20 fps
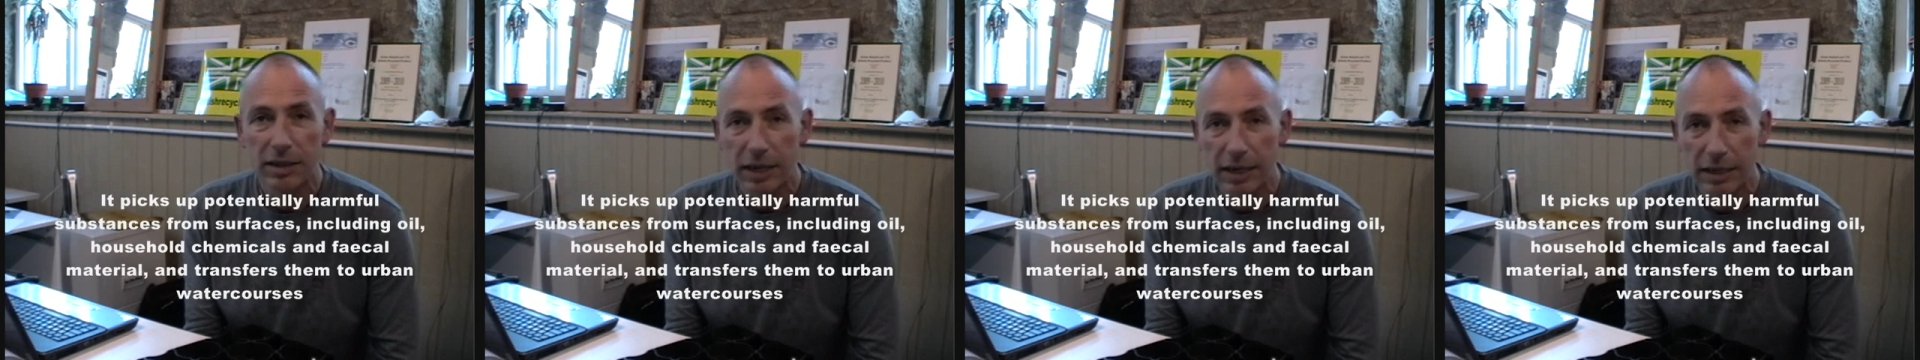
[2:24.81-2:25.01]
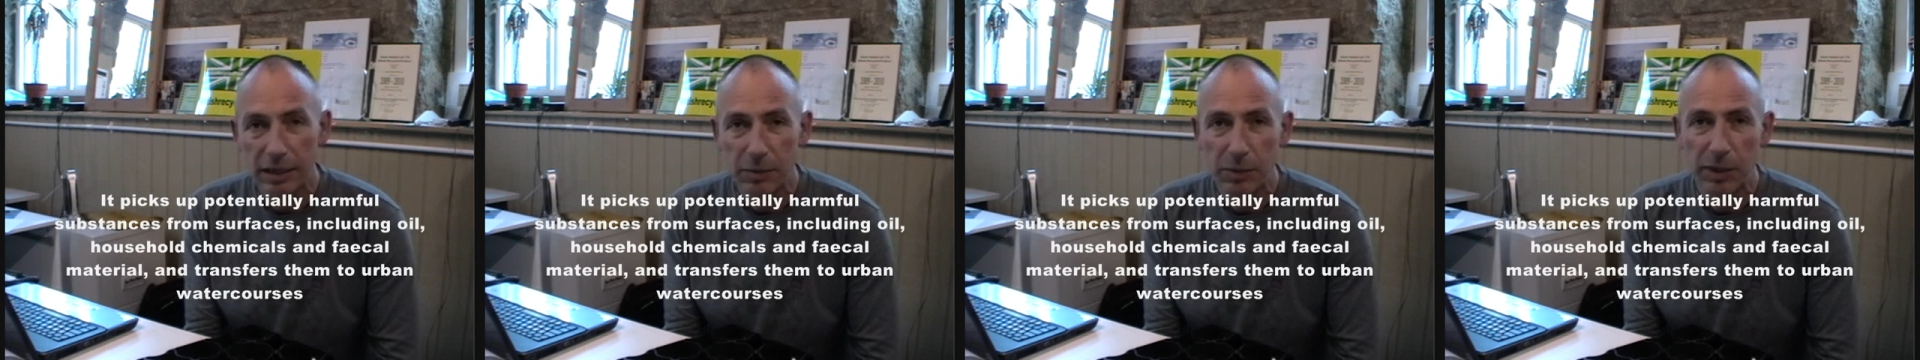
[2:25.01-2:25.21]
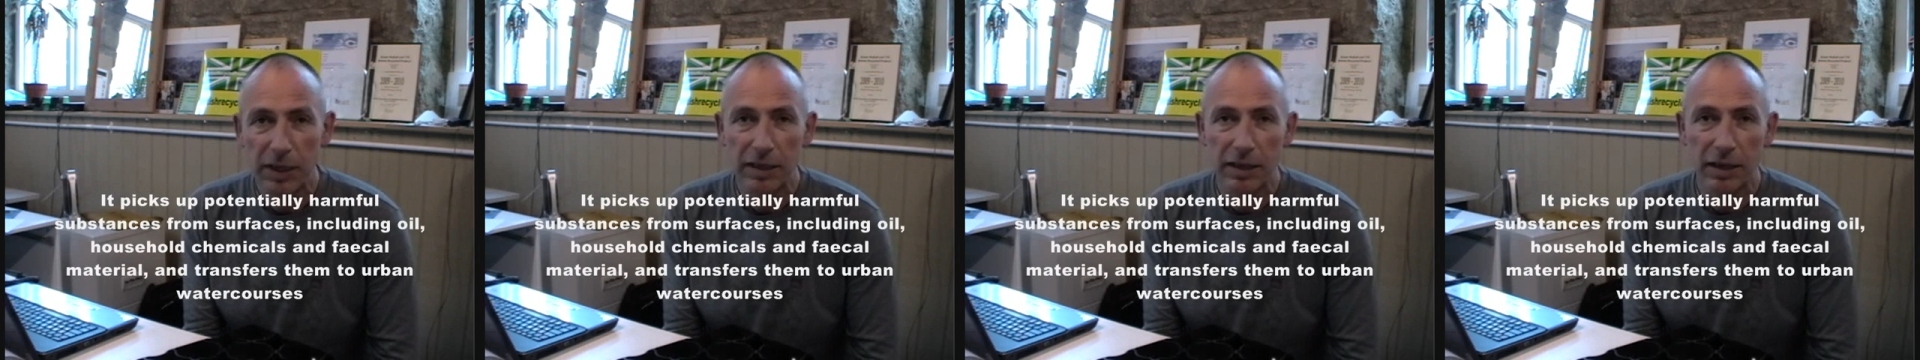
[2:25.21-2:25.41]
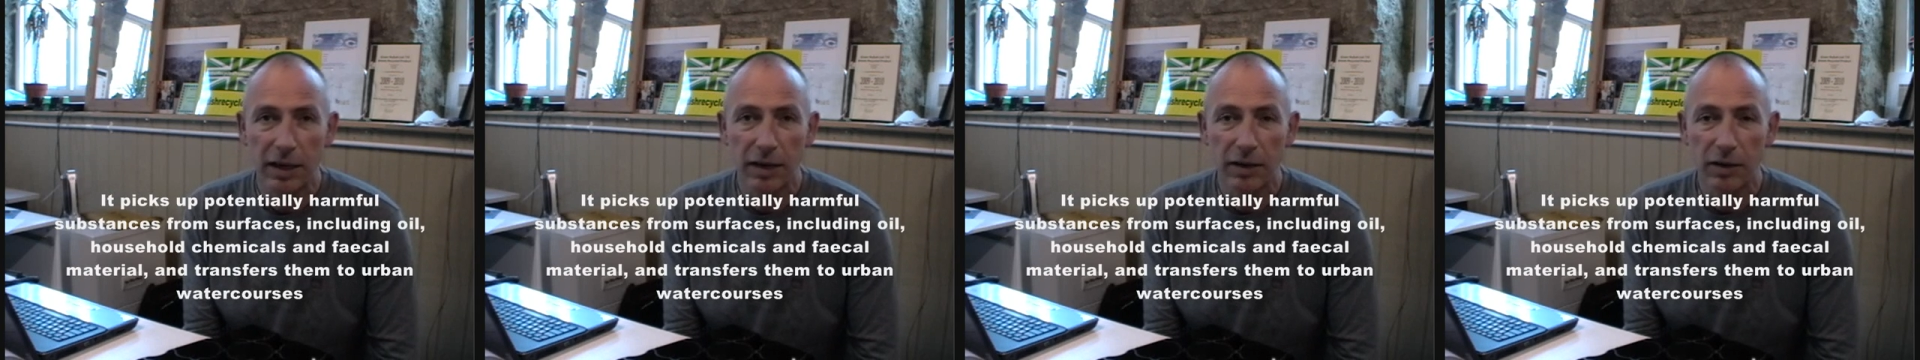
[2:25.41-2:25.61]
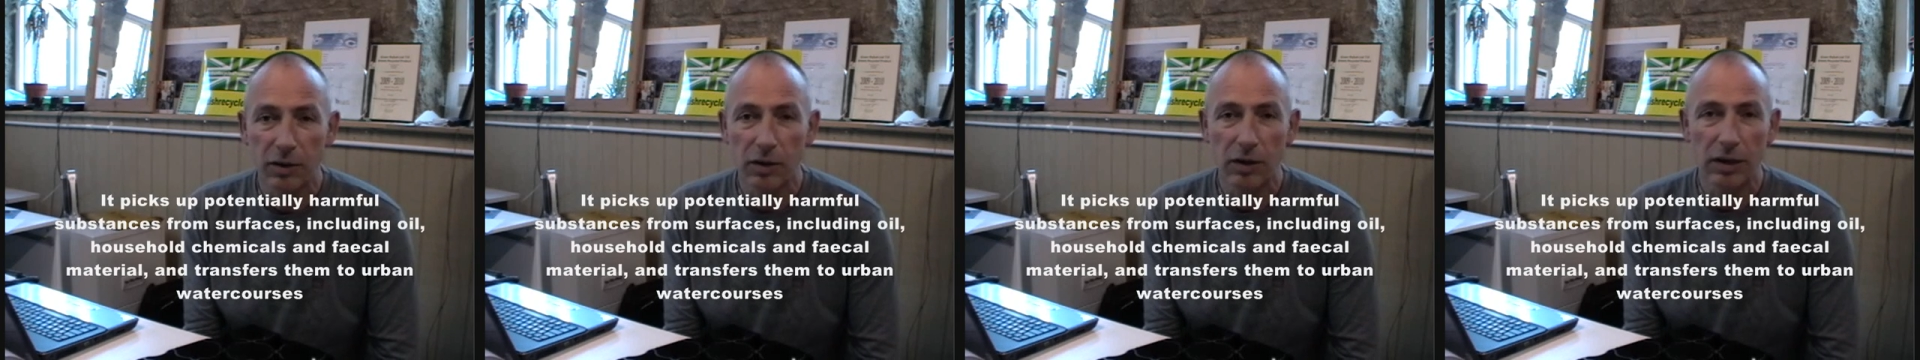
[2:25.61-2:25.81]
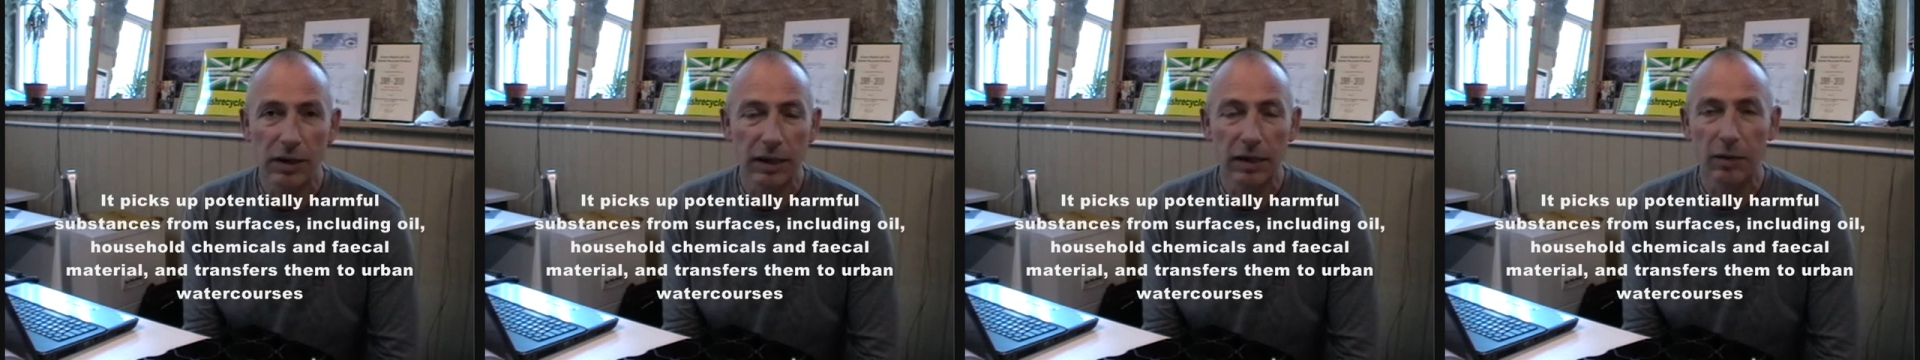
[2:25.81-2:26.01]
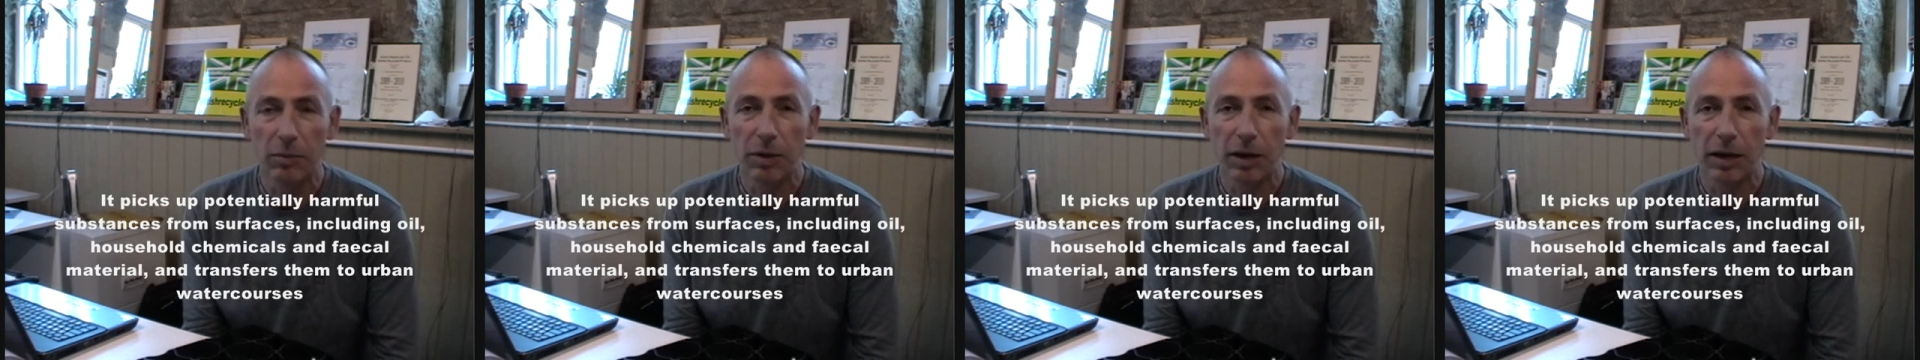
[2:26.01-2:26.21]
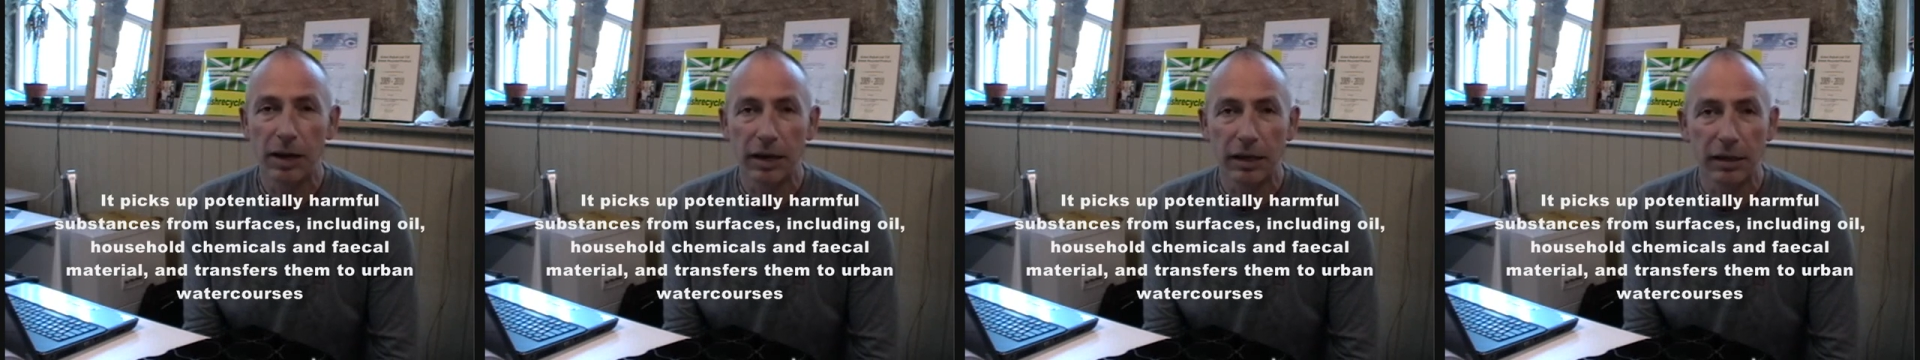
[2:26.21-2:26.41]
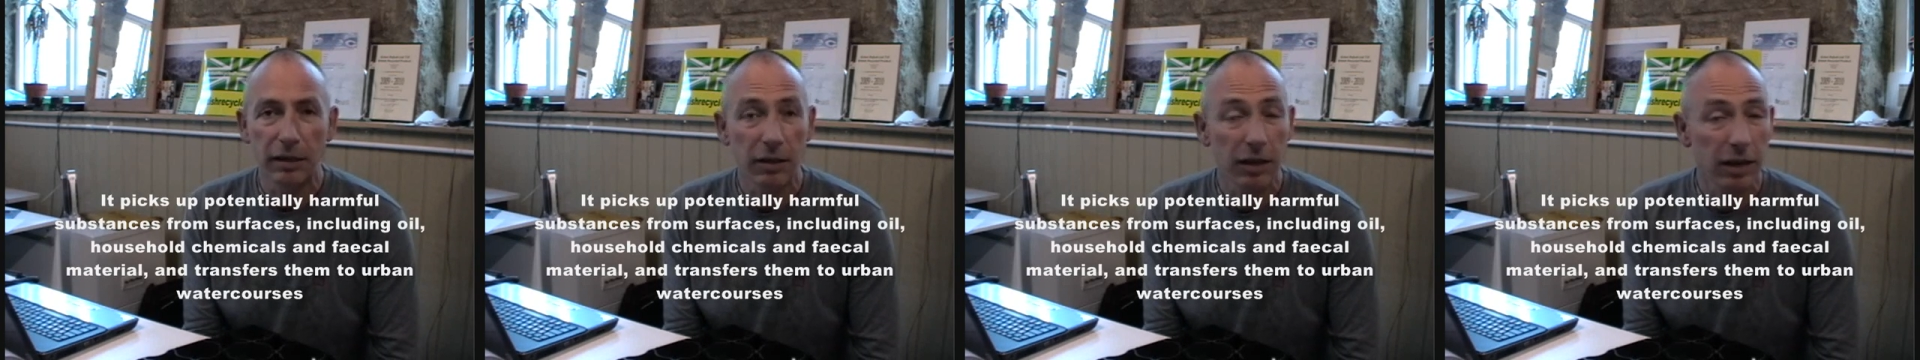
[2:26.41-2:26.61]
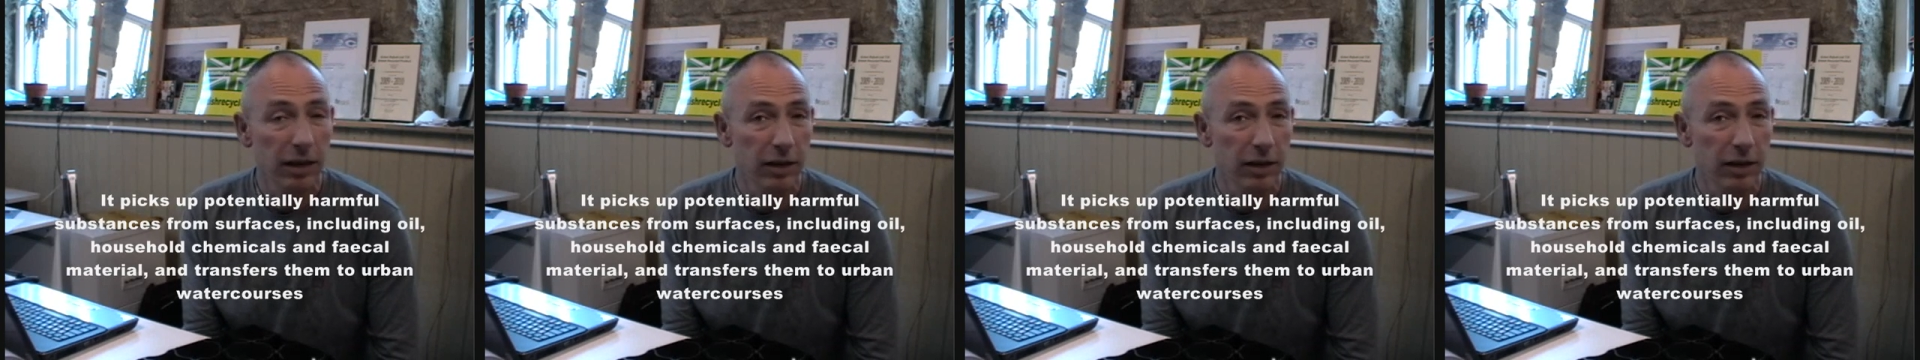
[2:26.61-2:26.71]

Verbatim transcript: it's been done little by little